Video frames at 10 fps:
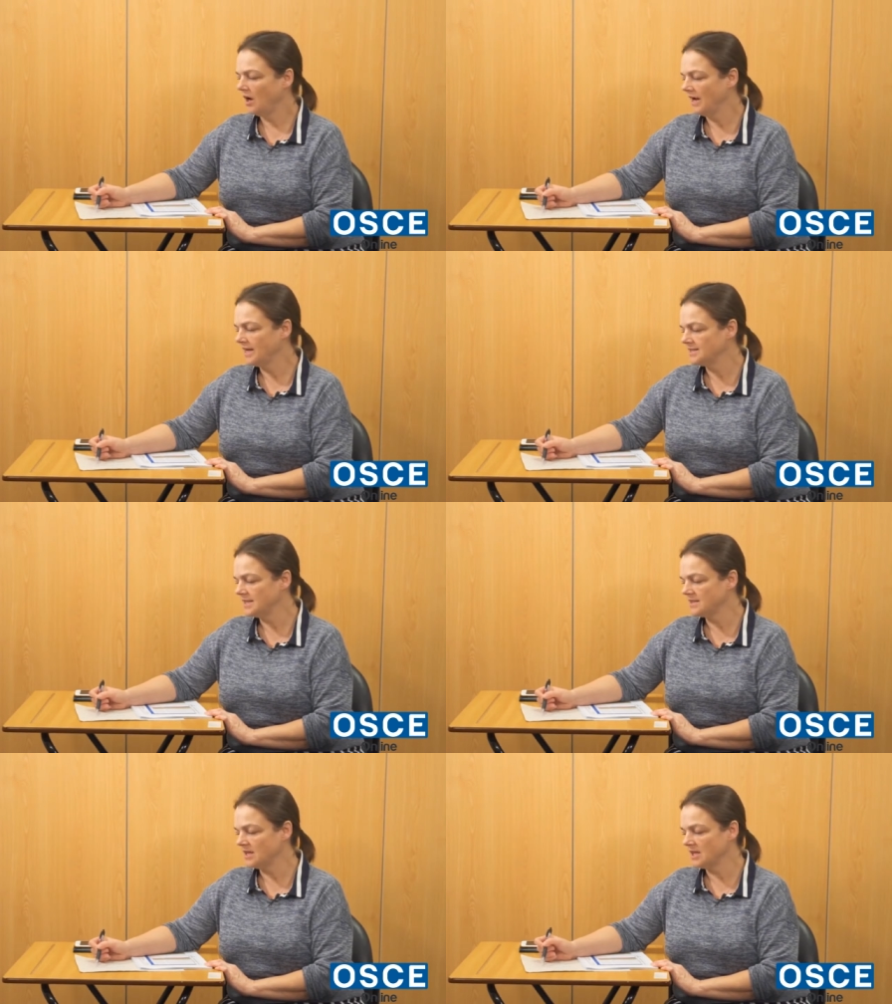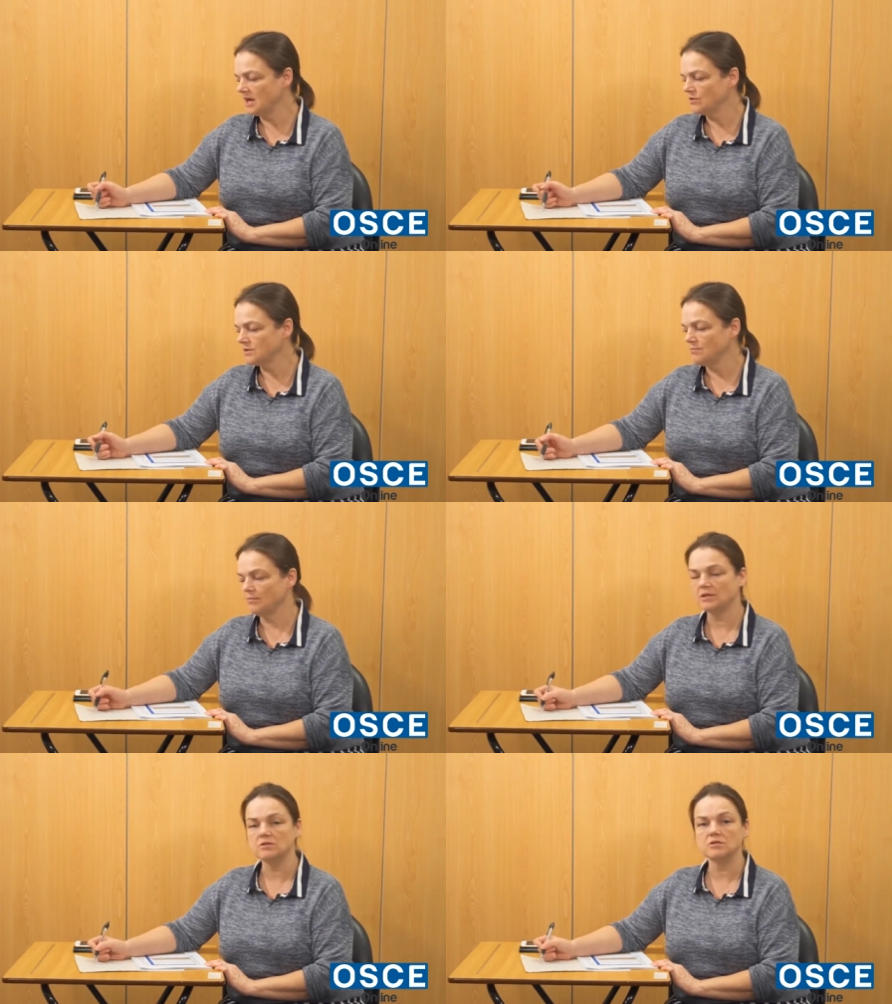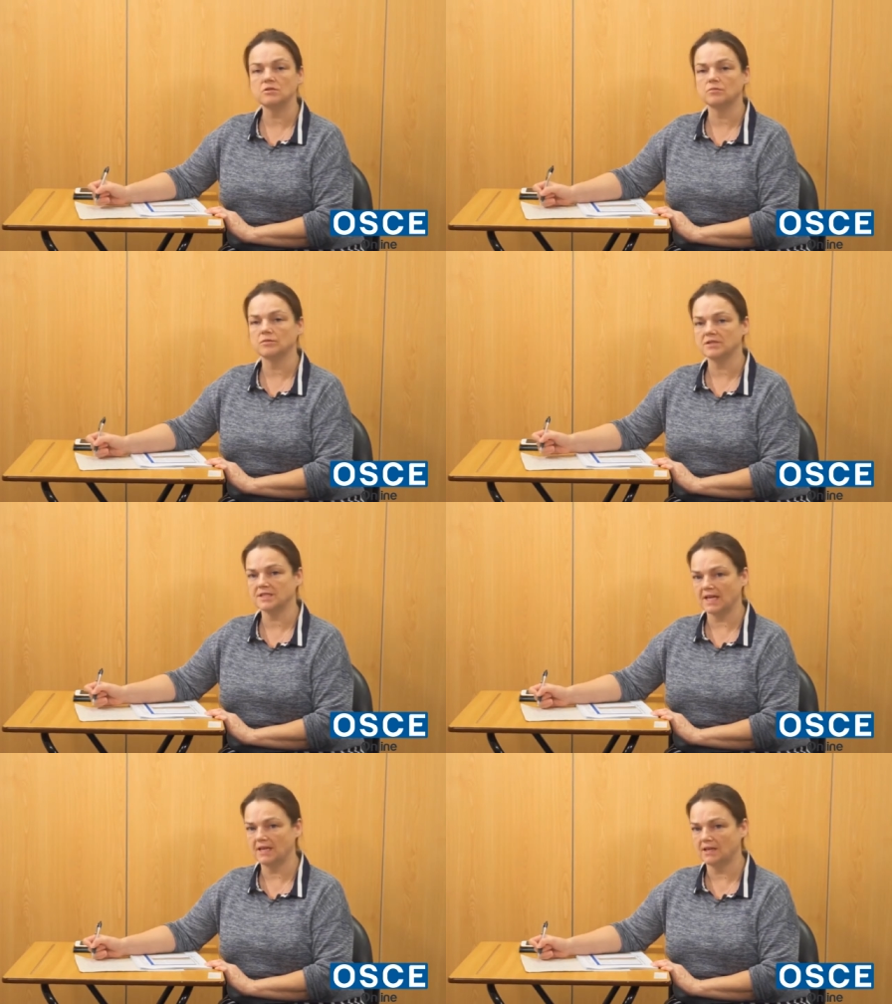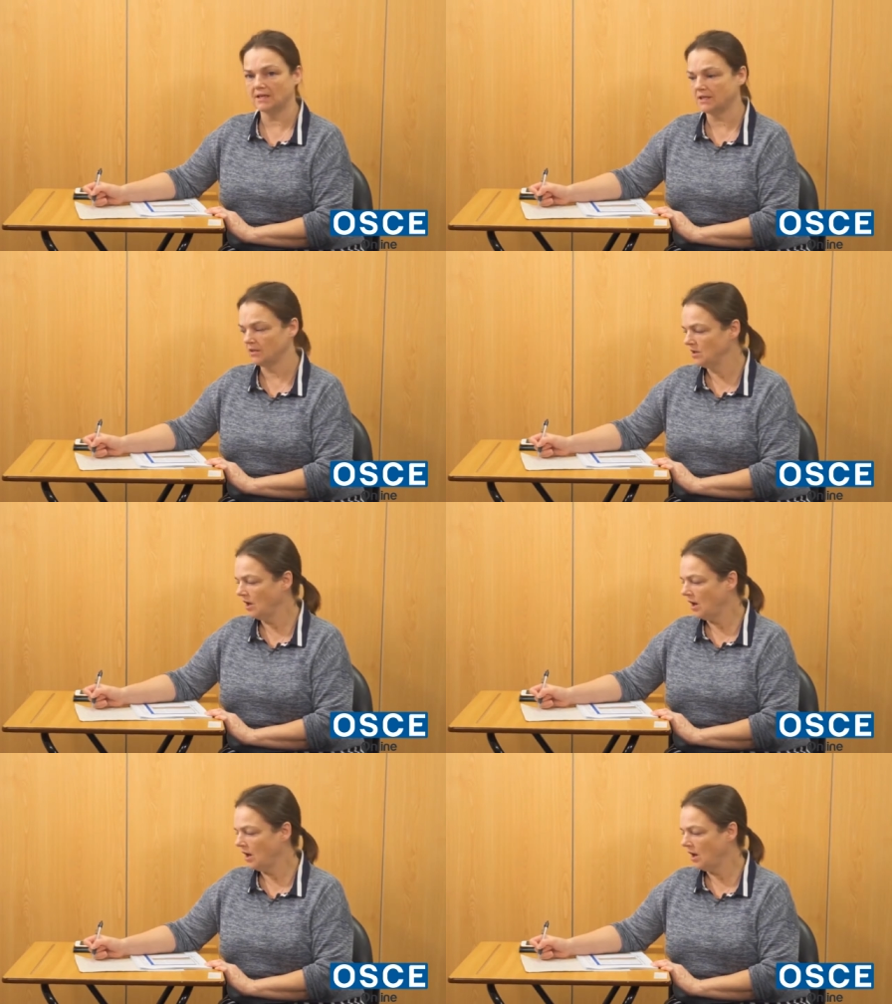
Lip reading: it says 1,000 mils normal saline.